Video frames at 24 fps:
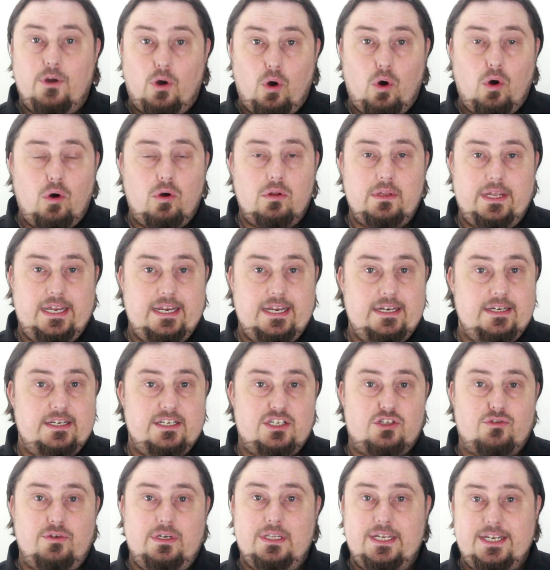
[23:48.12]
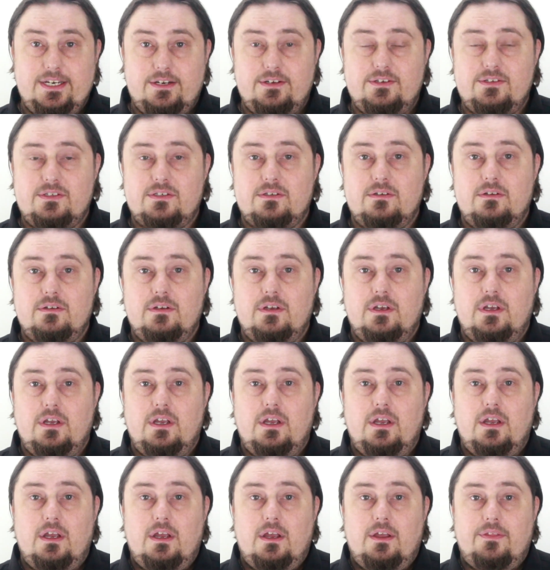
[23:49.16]
all industry leaders,
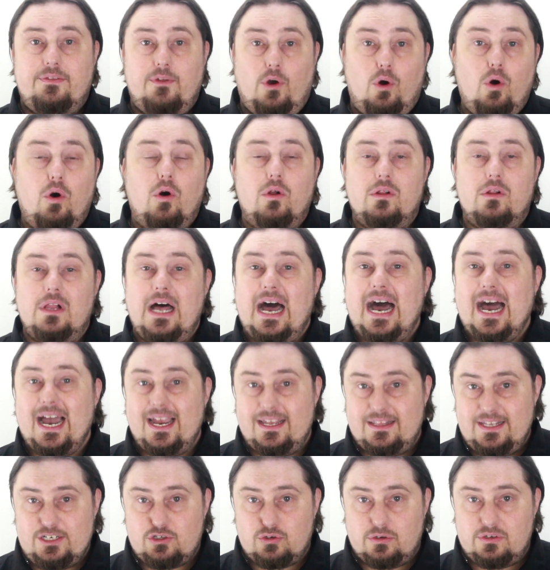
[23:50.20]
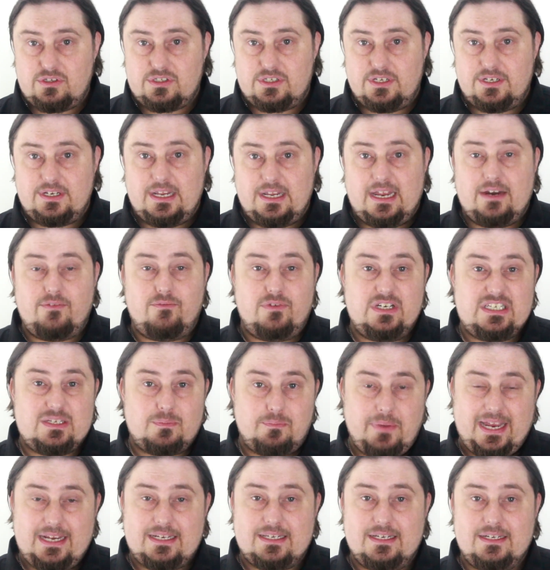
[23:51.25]
they're all highly trusted and
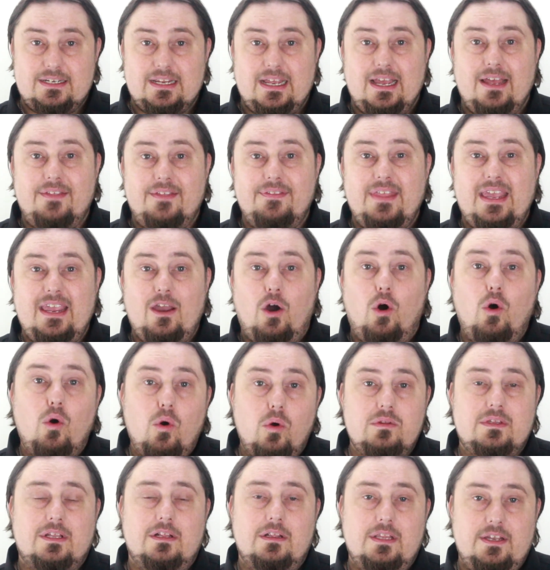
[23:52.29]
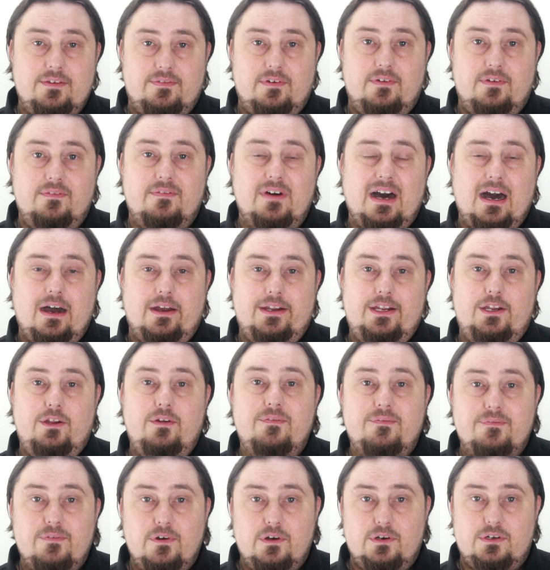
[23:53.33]
respected, and they all deliver value
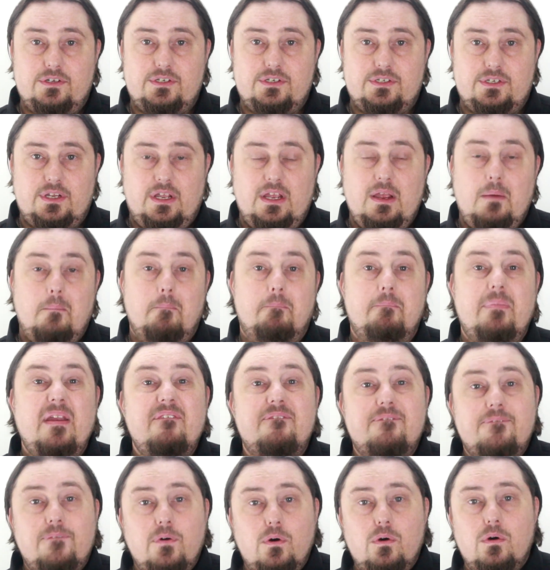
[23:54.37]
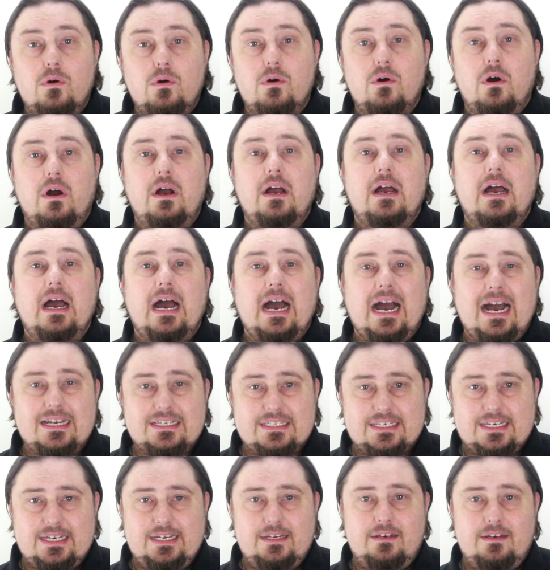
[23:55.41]
first before
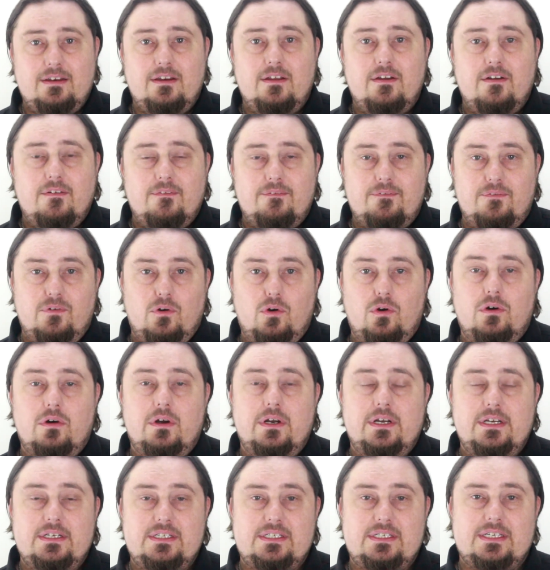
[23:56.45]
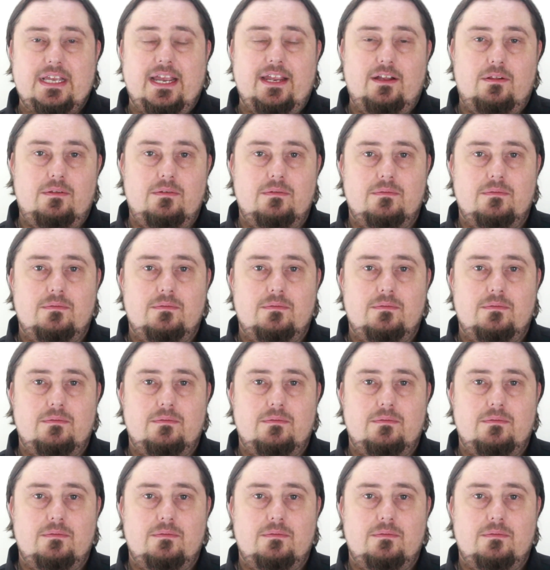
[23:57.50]
asking for a sale.